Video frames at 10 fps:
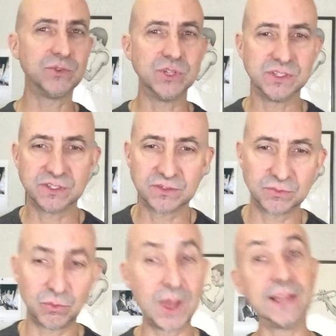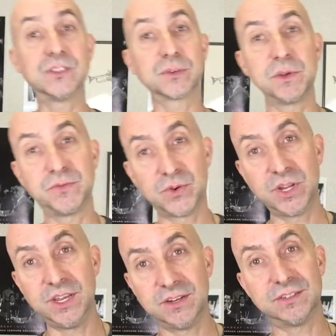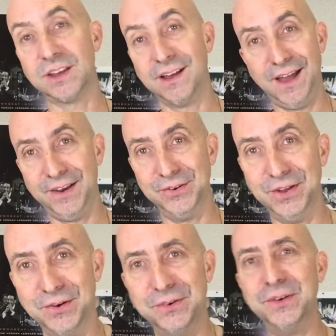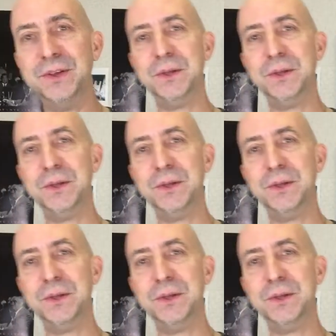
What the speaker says: reasons why it took me 40 years. I don't know.